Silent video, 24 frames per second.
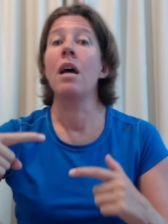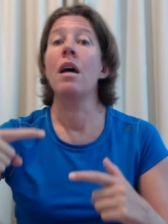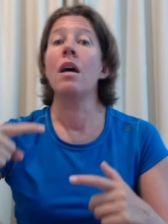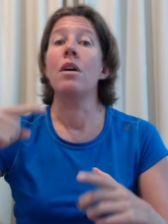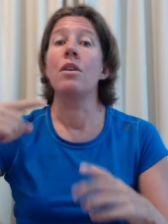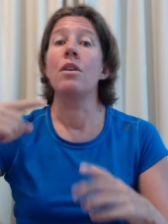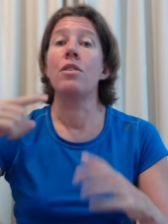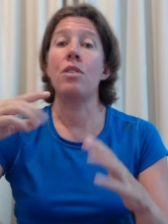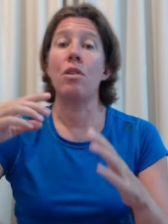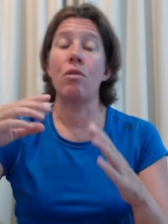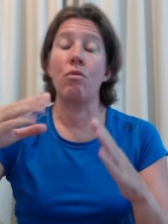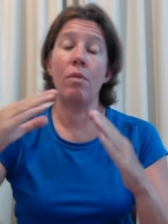
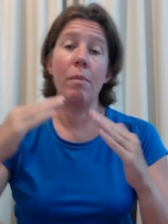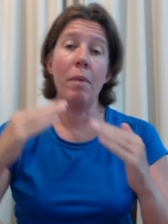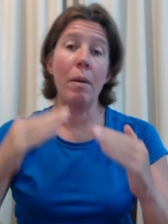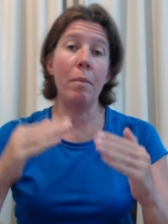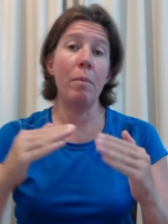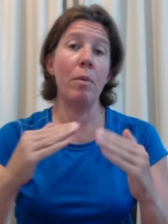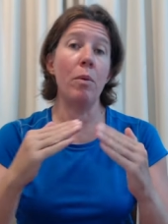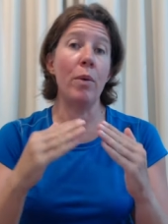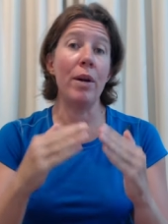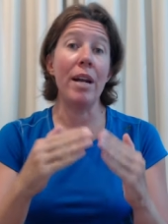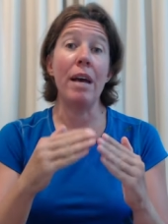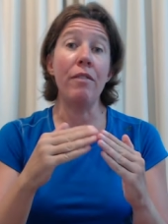So
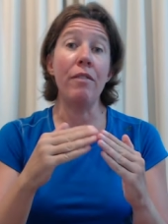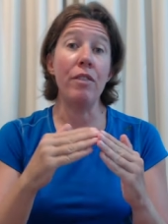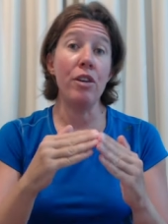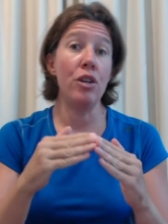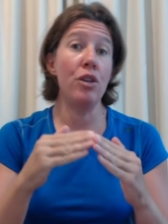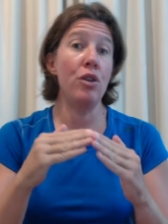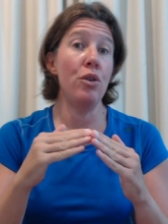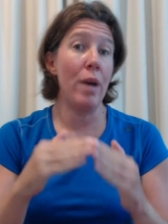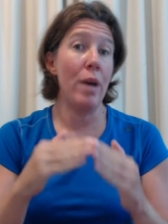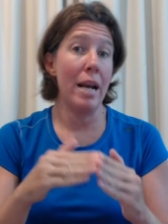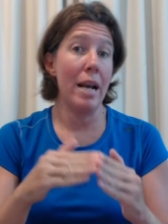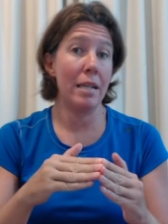remember, whenever you
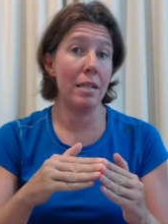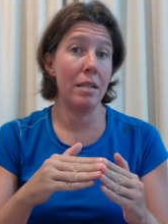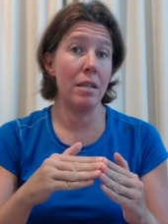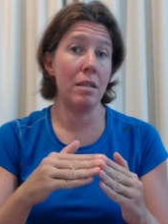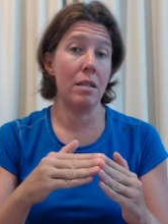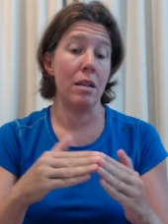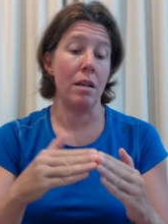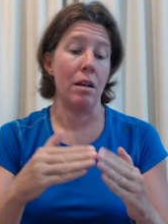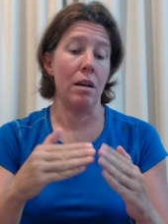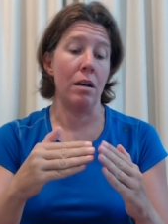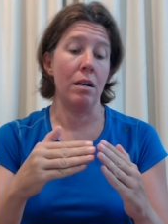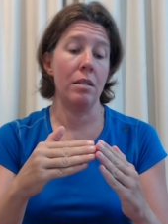do
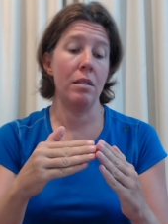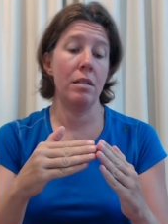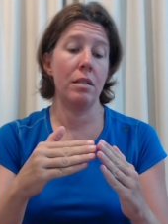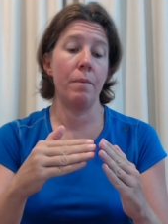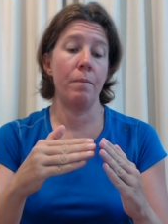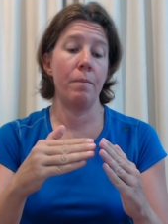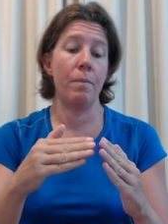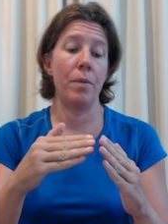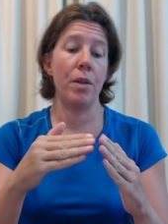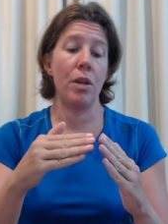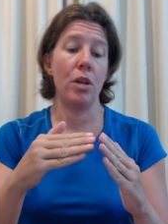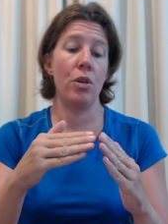exercise,
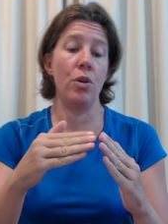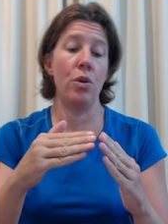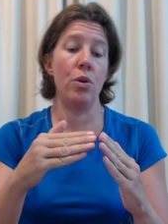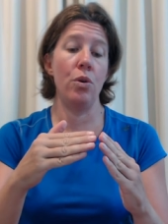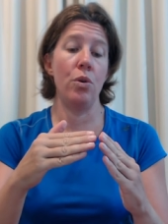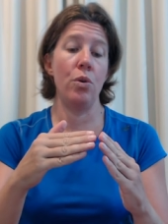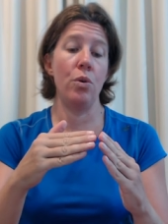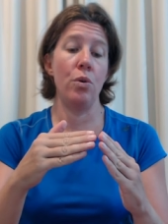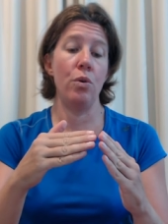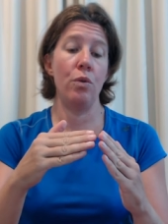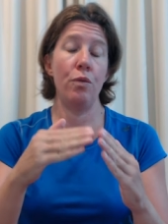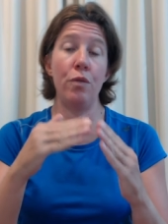
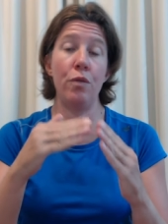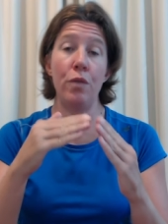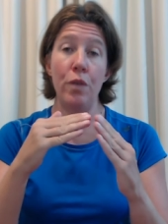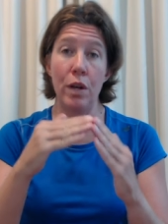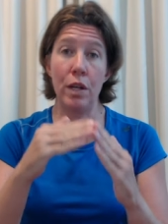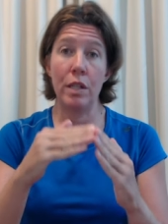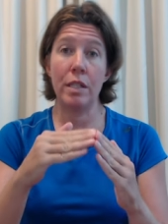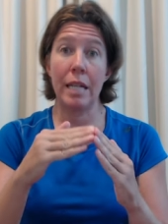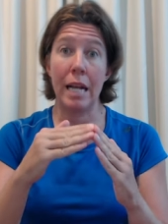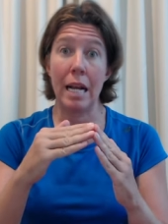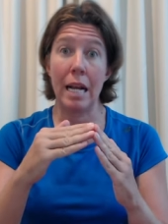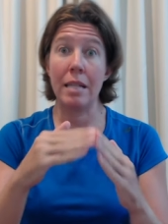you
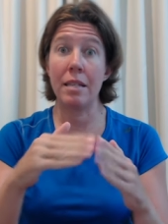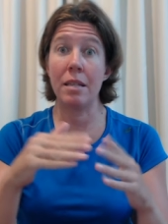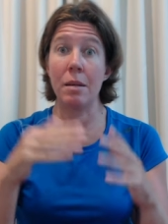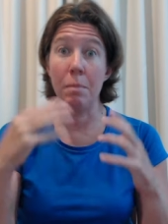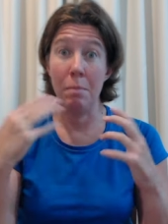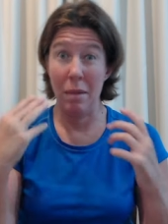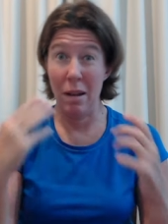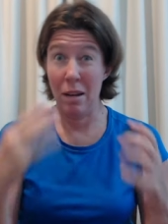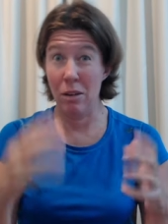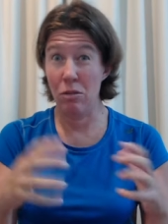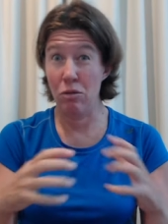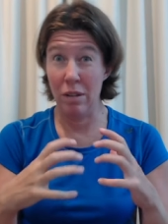first get some
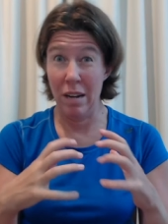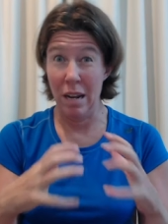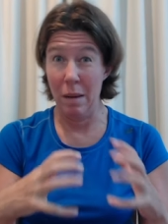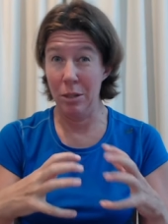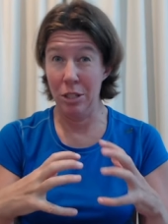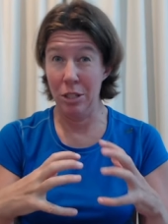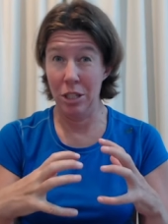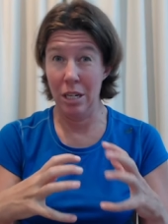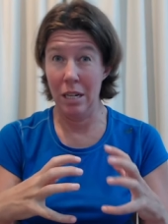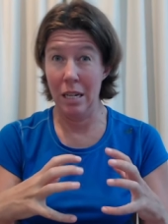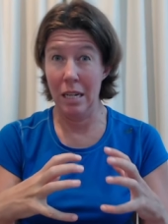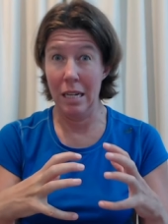micro
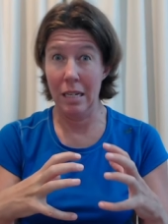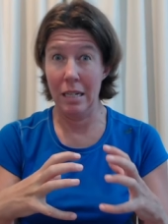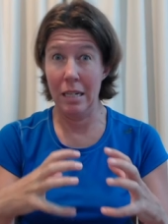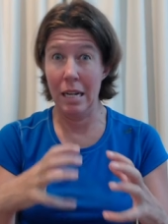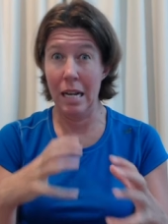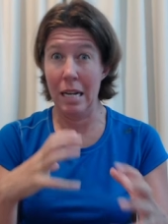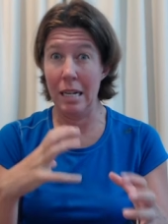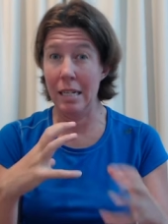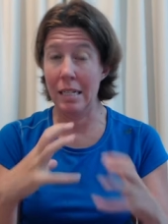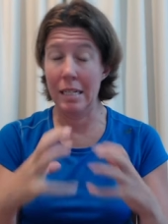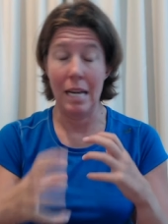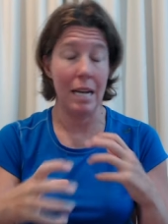damage in the
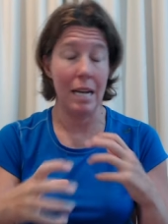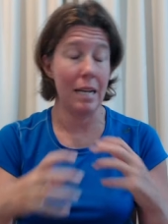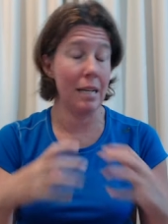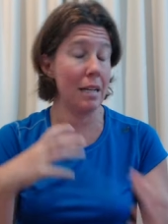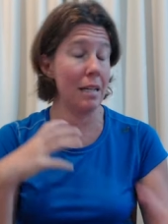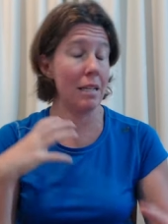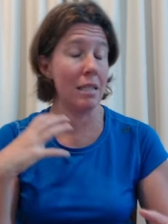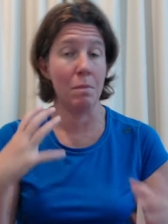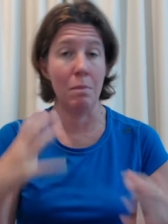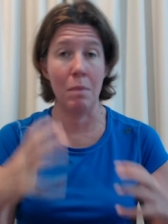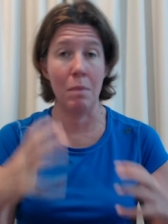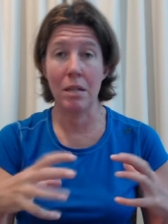
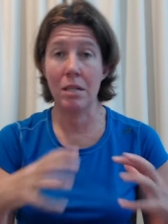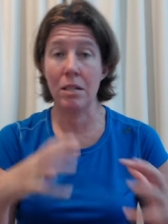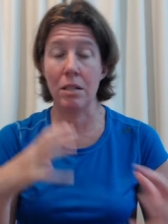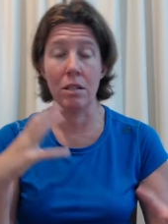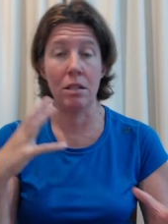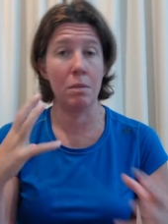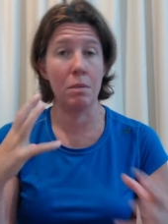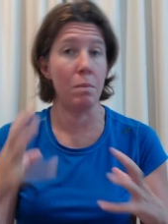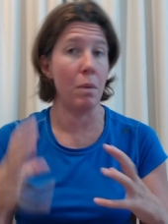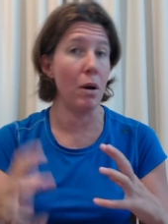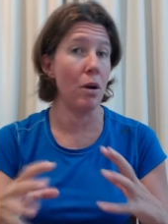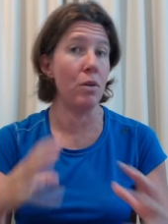tendons,
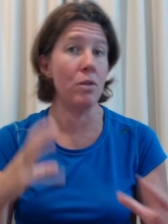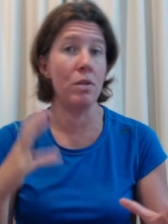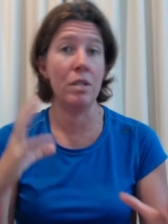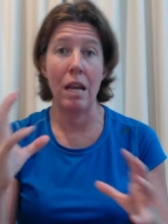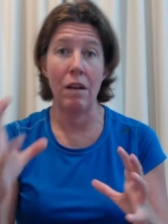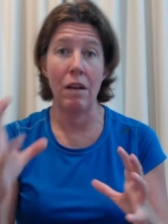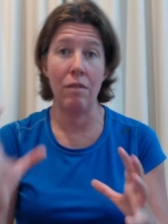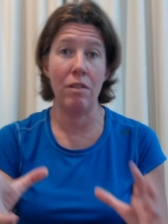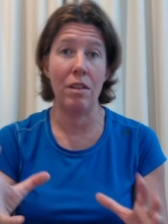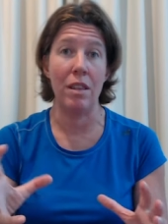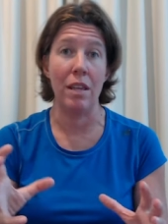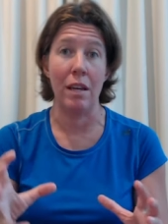muscles, bones,
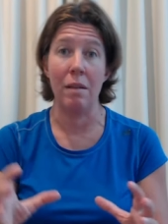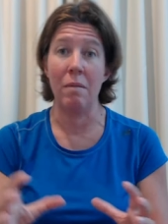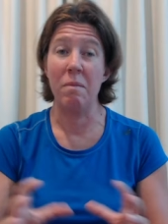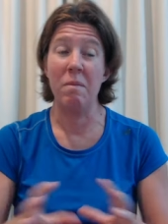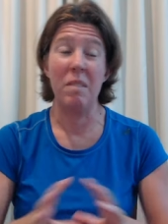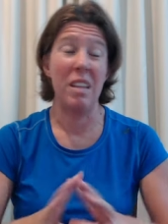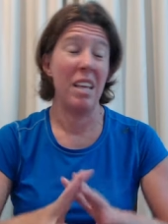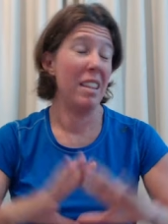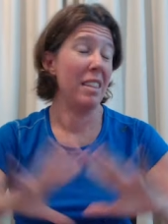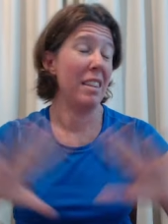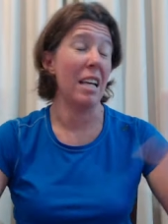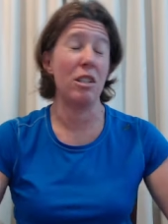everything.
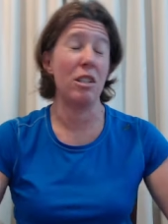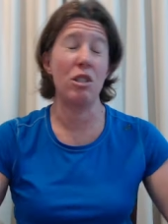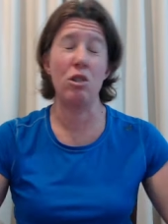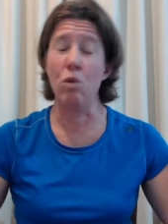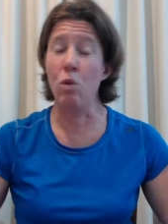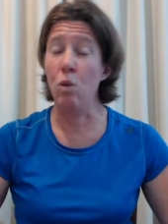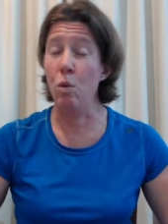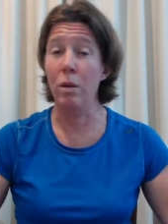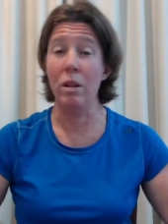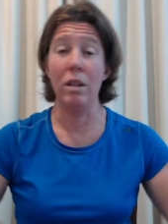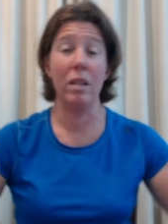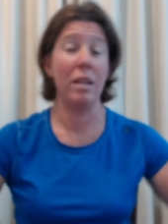That's
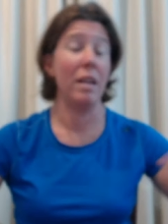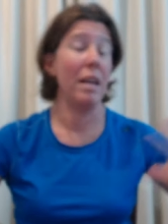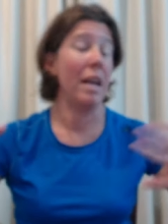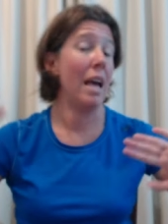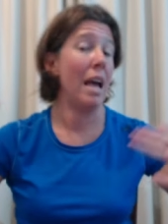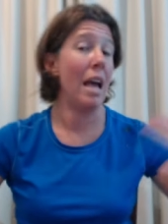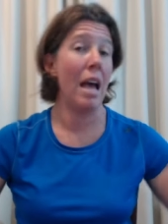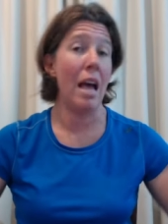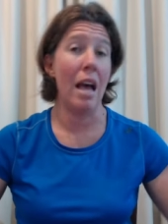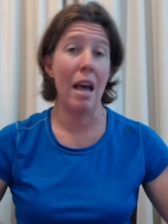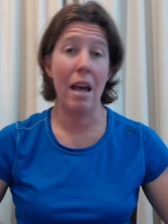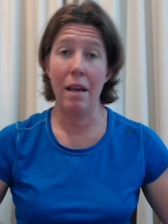normal.
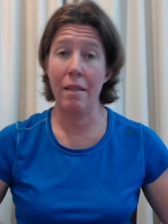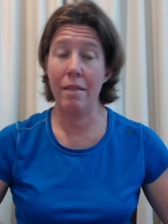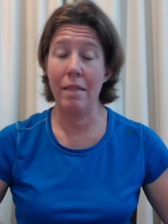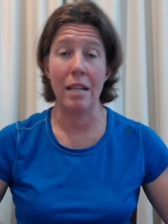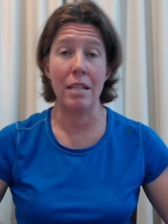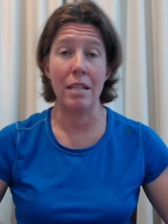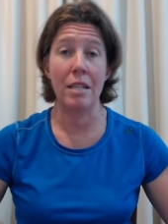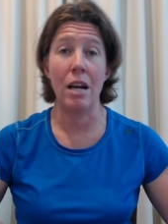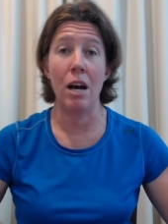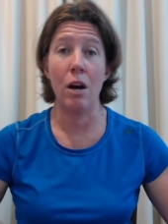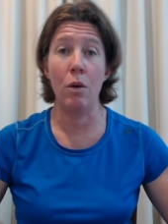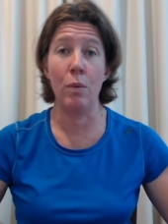
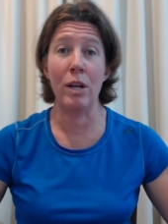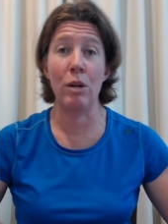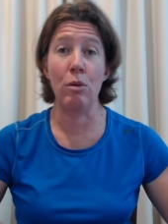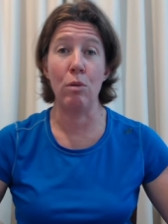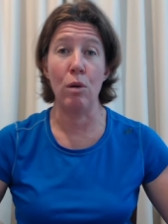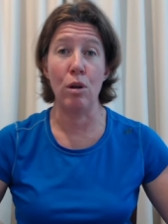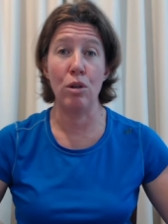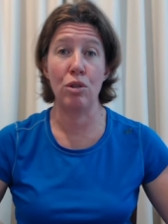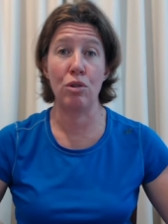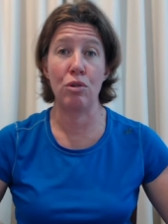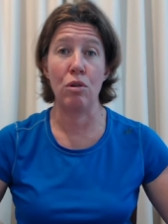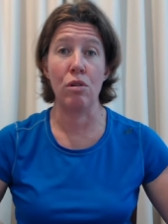That's how we
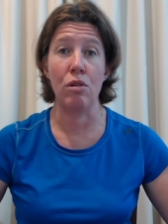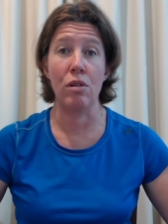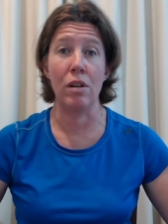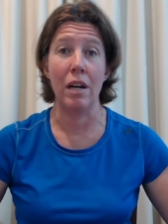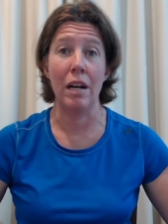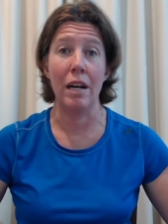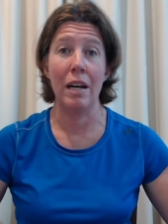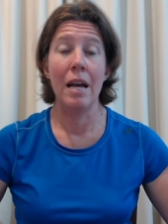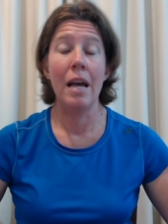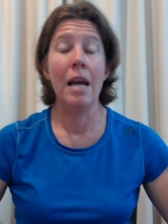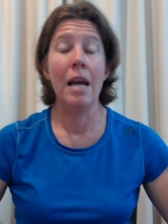grow stronger.